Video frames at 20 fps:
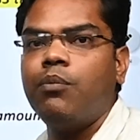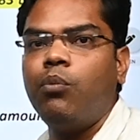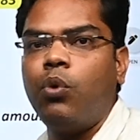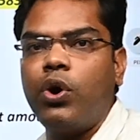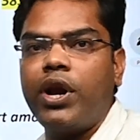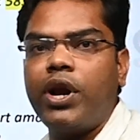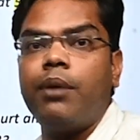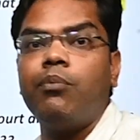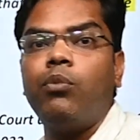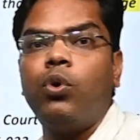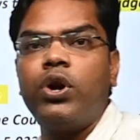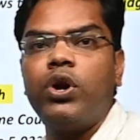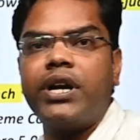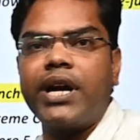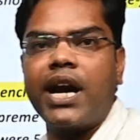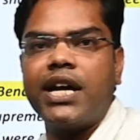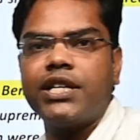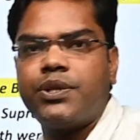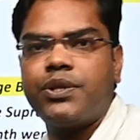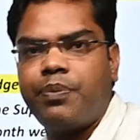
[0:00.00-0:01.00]
more and more
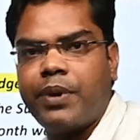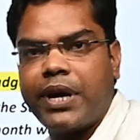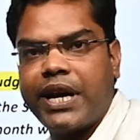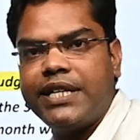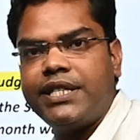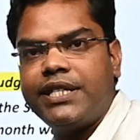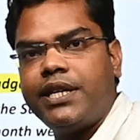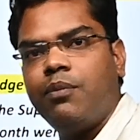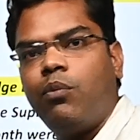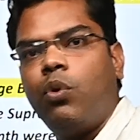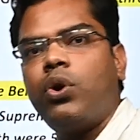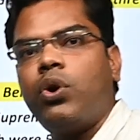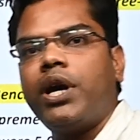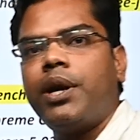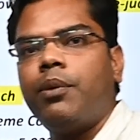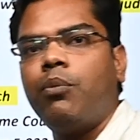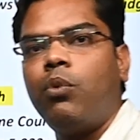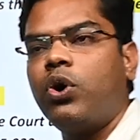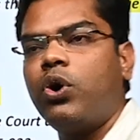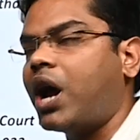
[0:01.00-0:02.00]
transparency, more
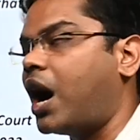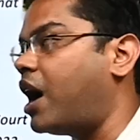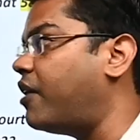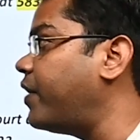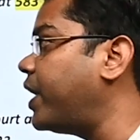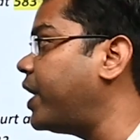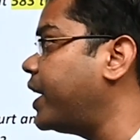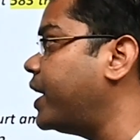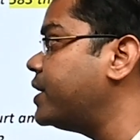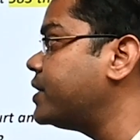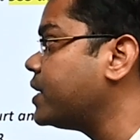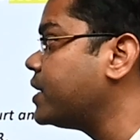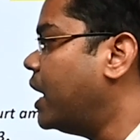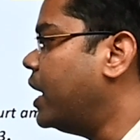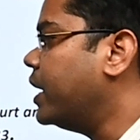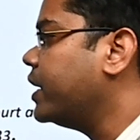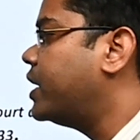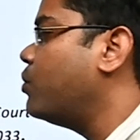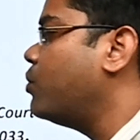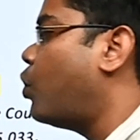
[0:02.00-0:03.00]
and more awareness
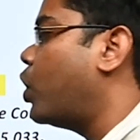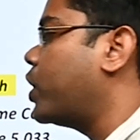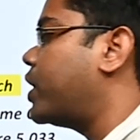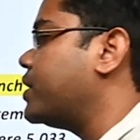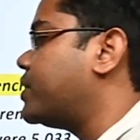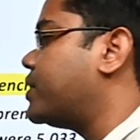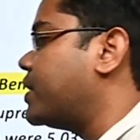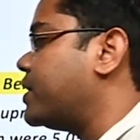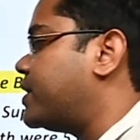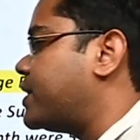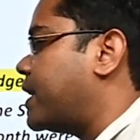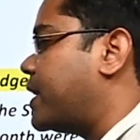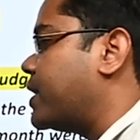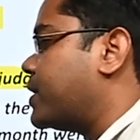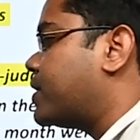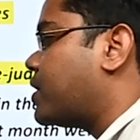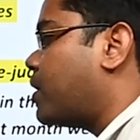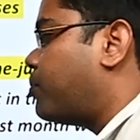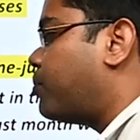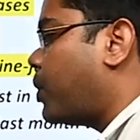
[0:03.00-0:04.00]
ki what is the
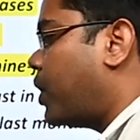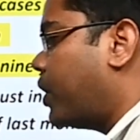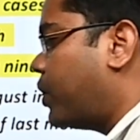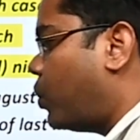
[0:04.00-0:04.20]
status of